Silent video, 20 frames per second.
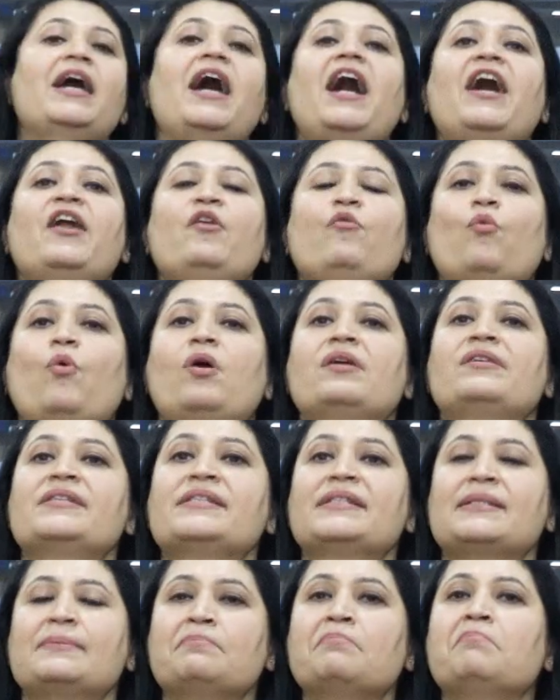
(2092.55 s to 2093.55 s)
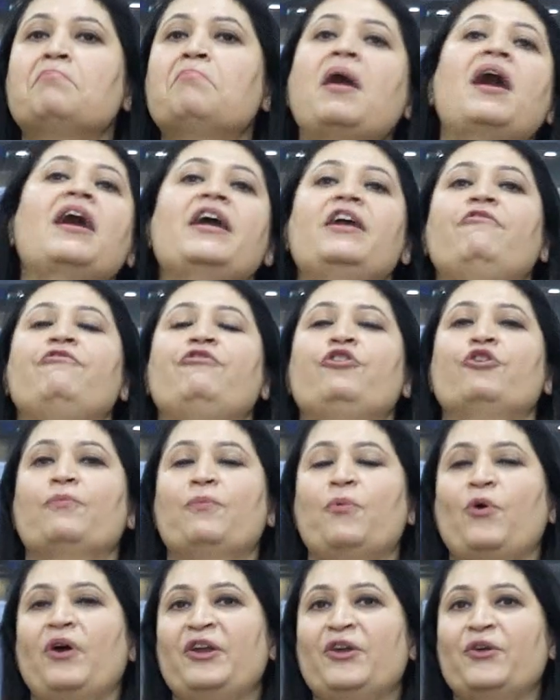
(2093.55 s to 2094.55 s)
and what is my
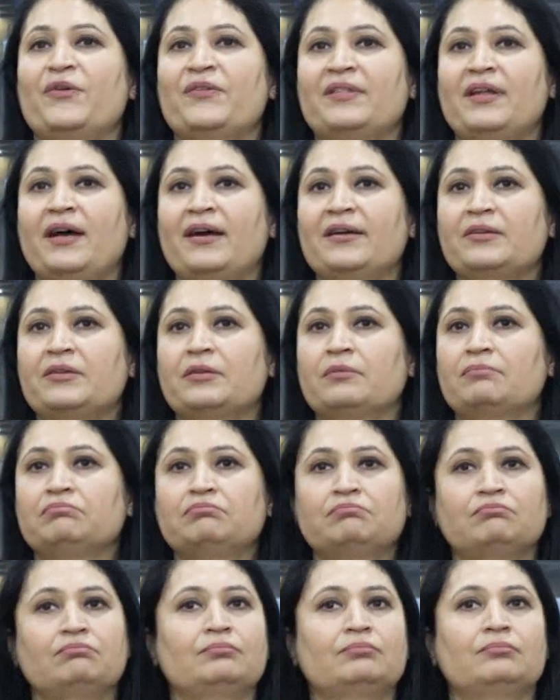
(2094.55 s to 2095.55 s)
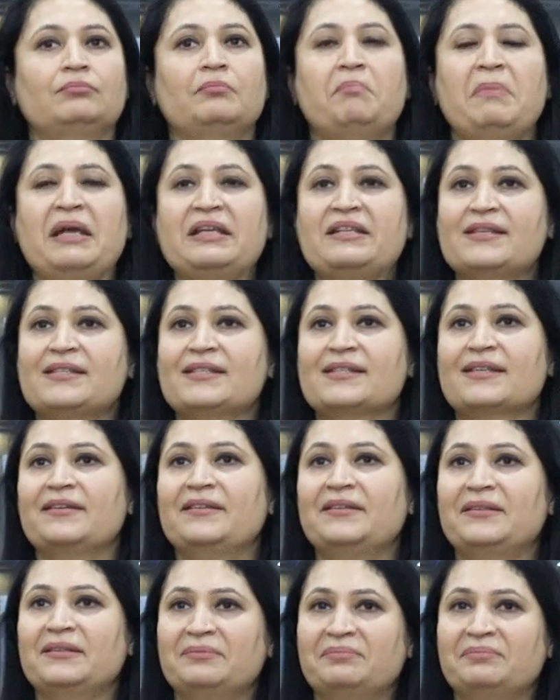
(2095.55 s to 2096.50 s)
viewpoint on that. meta skill.